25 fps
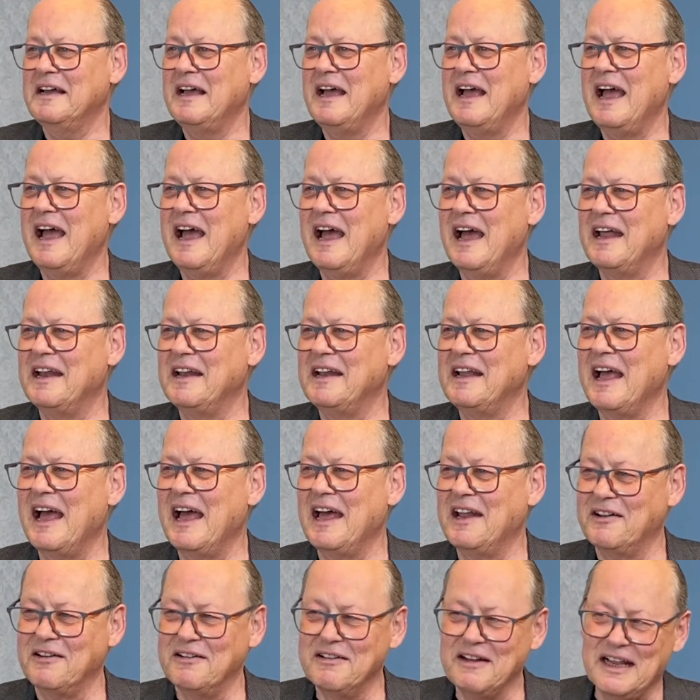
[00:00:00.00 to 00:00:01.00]

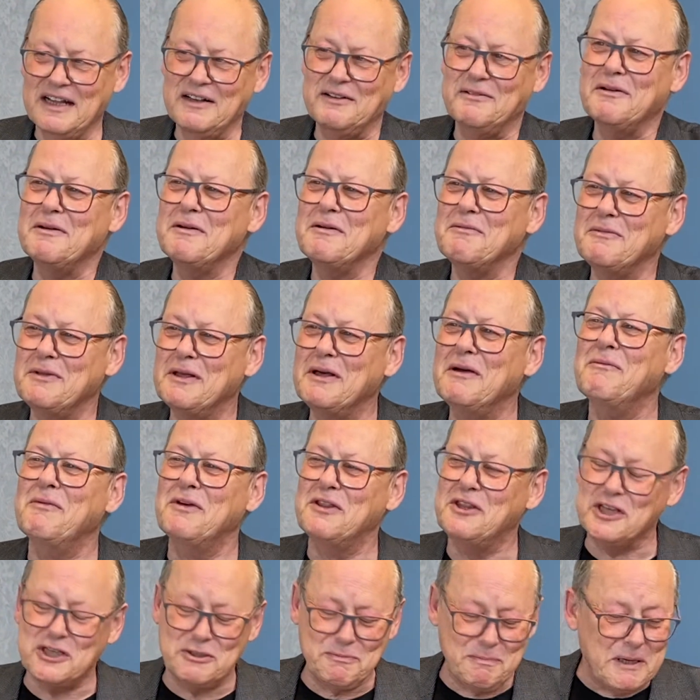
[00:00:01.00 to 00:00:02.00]
and like
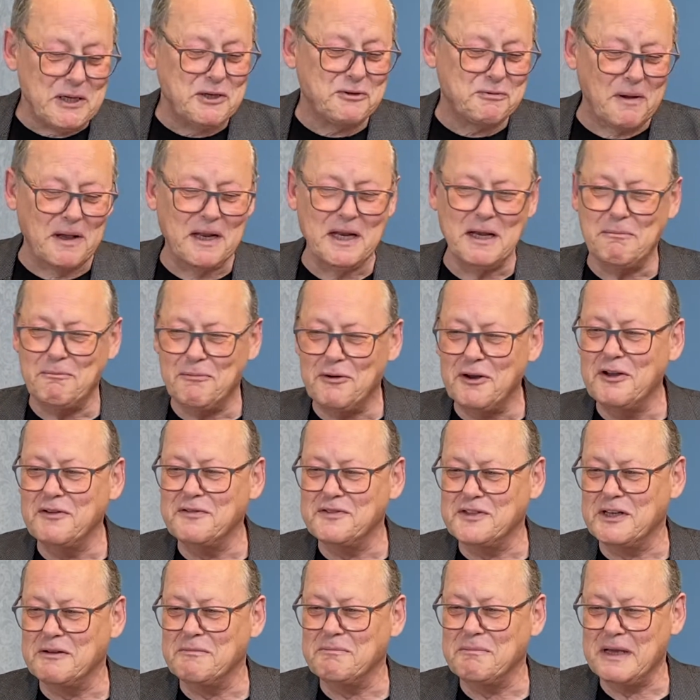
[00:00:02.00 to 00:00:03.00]
with the speech writing
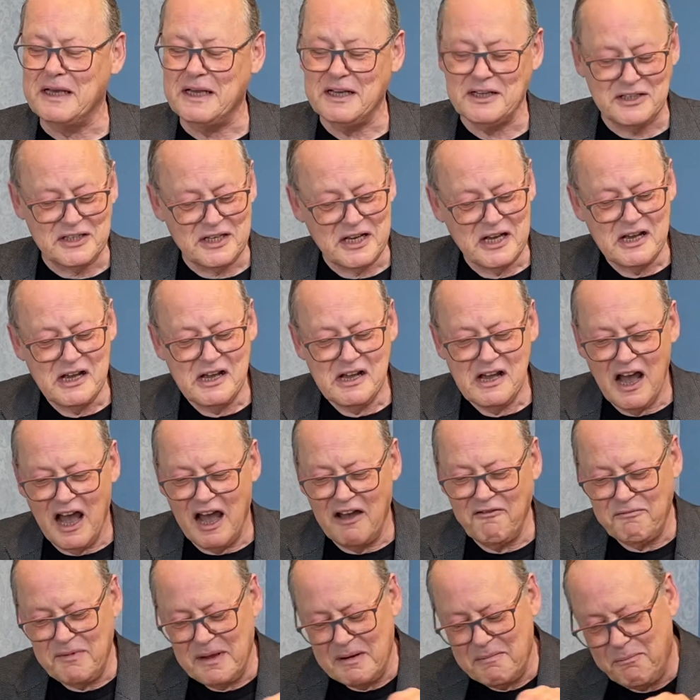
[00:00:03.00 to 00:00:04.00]
proves it, because
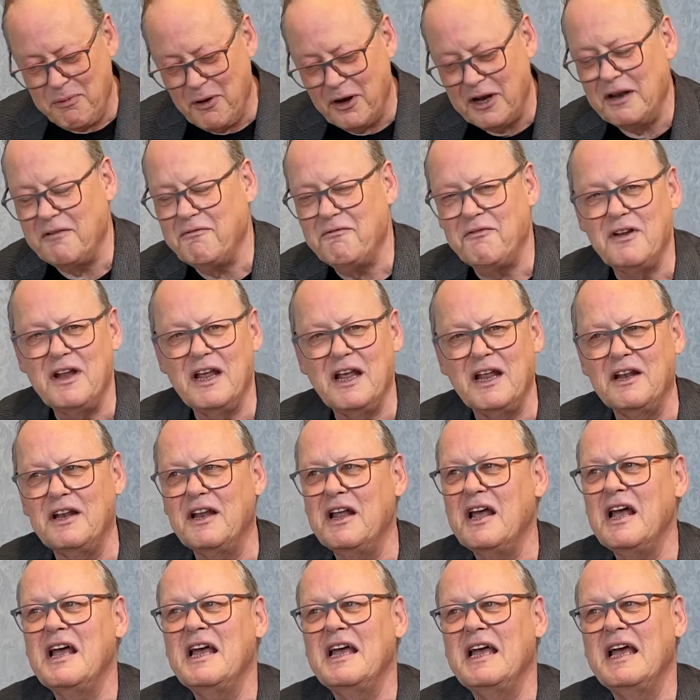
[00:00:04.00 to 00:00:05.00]
I've been put
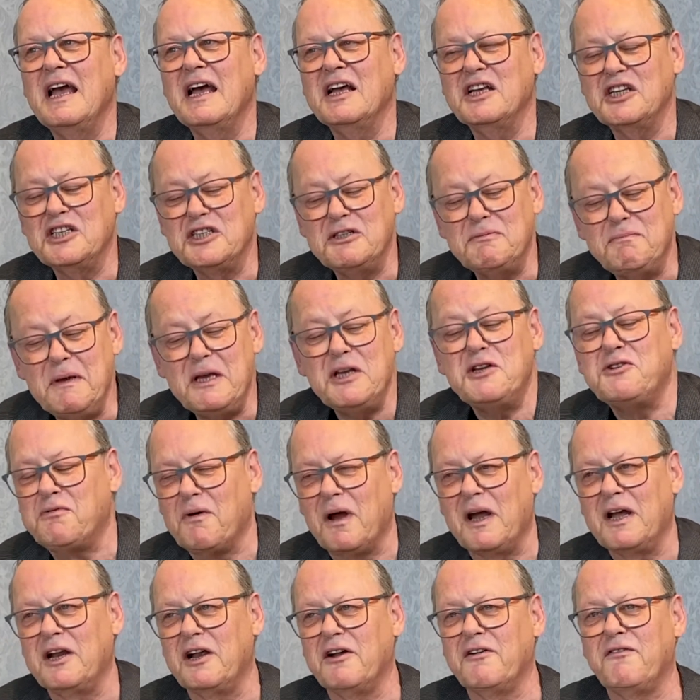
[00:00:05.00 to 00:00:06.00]
in as
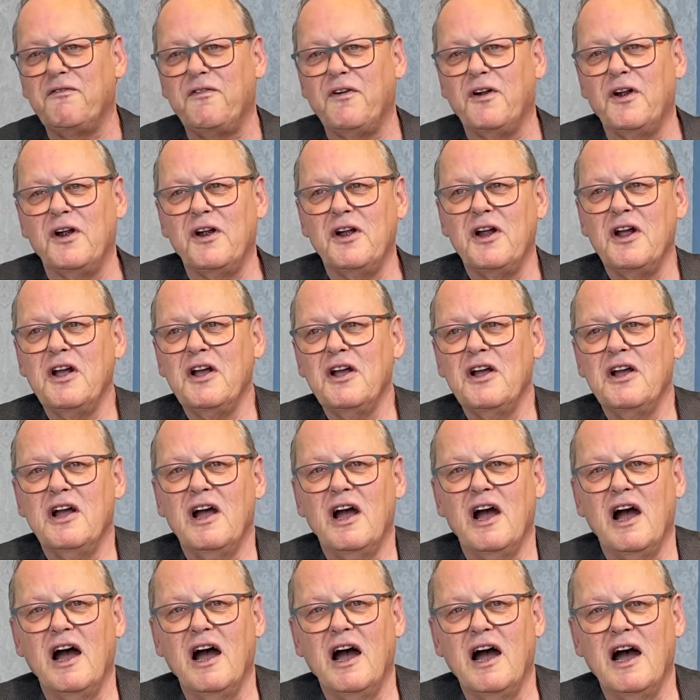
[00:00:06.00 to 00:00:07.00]
speechwriter for
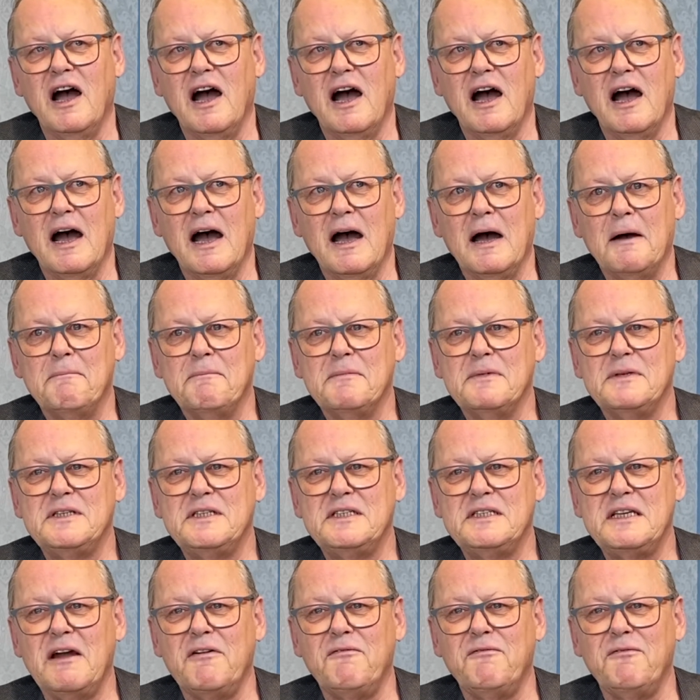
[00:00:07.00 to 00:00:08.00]

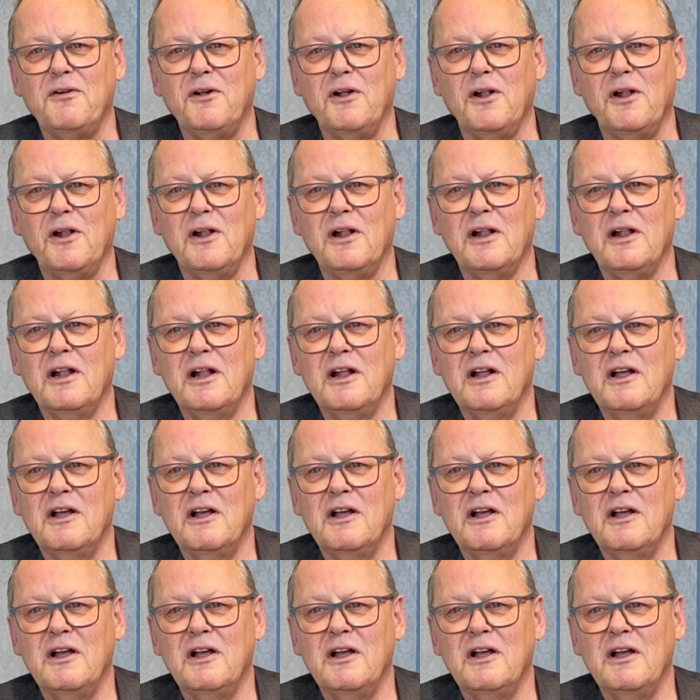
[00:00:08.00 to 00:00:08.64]
several